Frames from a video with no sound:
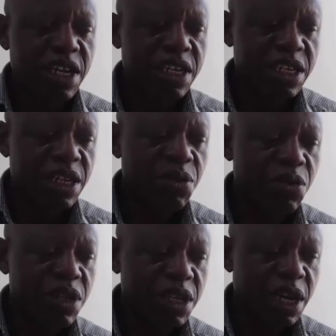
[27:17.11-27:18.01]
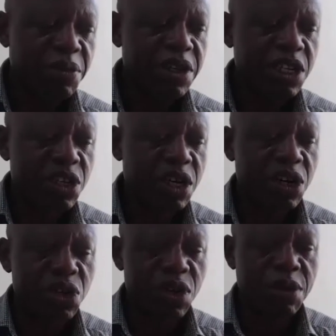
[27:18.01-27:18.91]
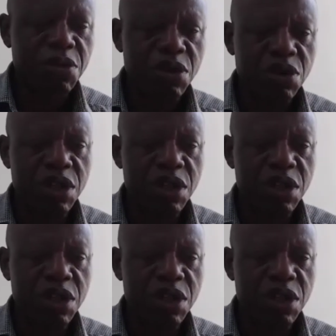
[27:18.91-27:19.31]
The same, this can also happen